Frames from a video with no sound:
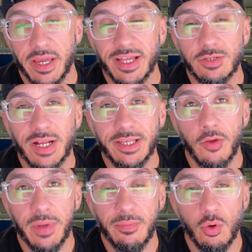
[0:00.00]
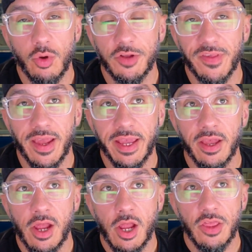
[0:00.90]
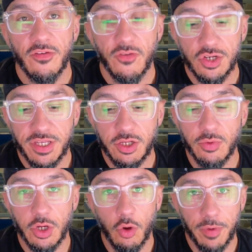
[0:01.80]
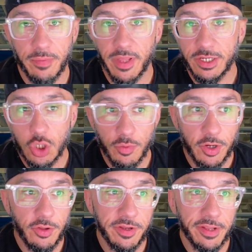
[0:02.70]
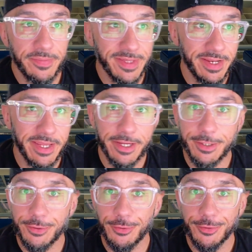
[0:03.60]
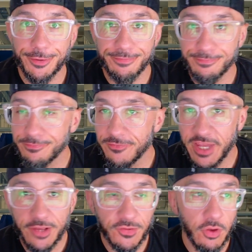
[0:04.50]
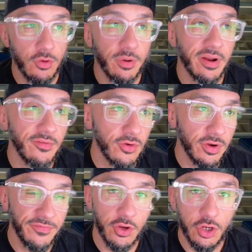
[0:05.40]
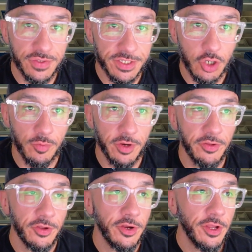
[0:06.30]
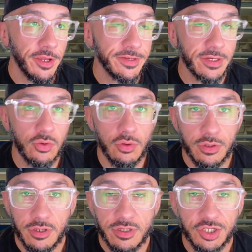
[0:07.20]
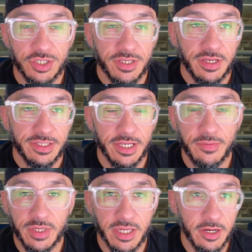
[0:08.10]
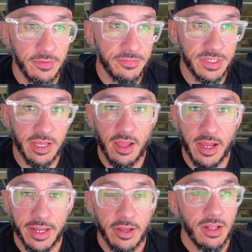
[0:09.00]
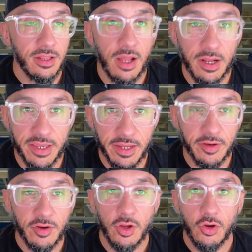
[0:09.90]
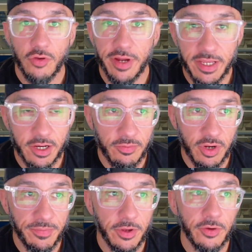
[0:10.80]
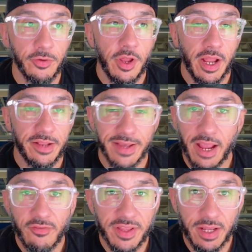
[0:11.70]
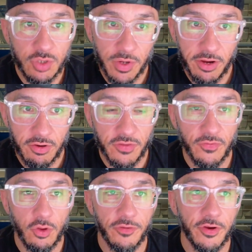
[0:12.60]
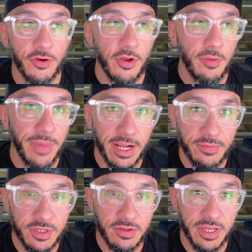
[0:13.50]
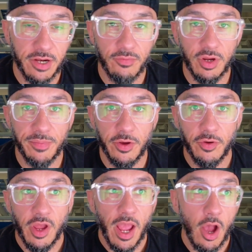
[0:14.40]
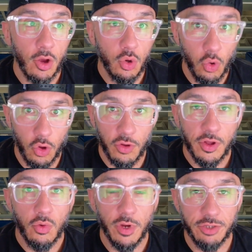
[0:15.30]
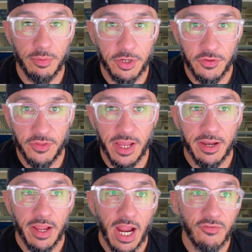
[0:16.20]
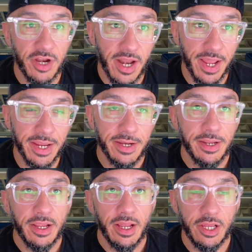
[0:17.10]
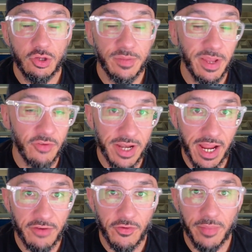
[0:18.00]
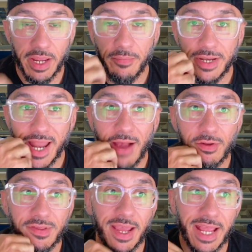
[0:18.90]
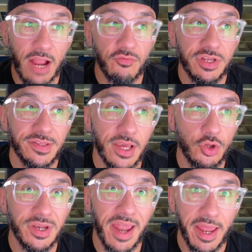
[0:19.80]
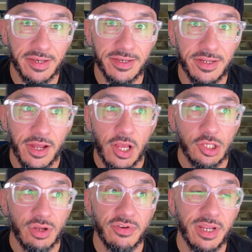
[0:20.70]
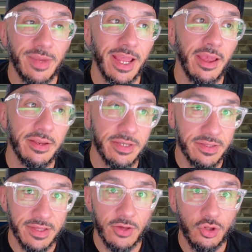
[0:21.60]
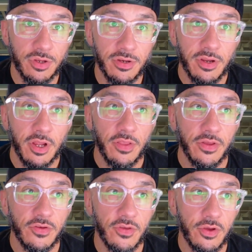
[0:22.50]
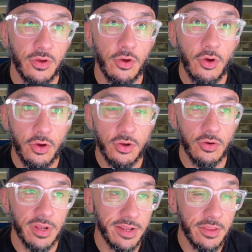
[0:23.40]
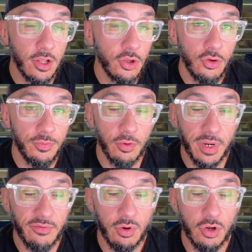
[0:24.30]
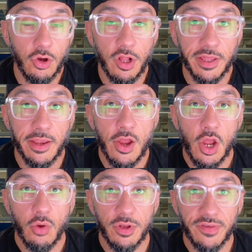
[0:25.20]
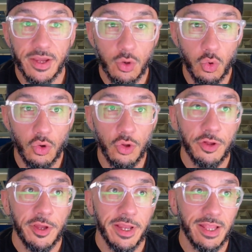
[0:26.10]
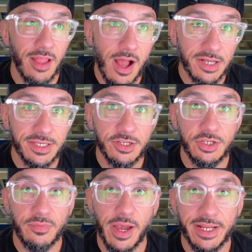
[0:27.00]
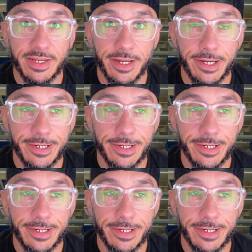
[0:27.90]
Yeah, that's what I tell people where it's like the first thing you do when you open up like Terminal and Obsidian or VS Code or whatever, if you're using Terminal, is like, cool, just set up the GitHub CLI, log in, create a GitHub repo, and it's like everything I'm doing here on this folder, back up to the GitHub repo. Cool. When do you want me to do that? Every night? It used to be every night for me, but now it's like every session end. So every time I end a session, there's a hook or in the loop or whatever you want to call it, where it's like, cool, it logs it to my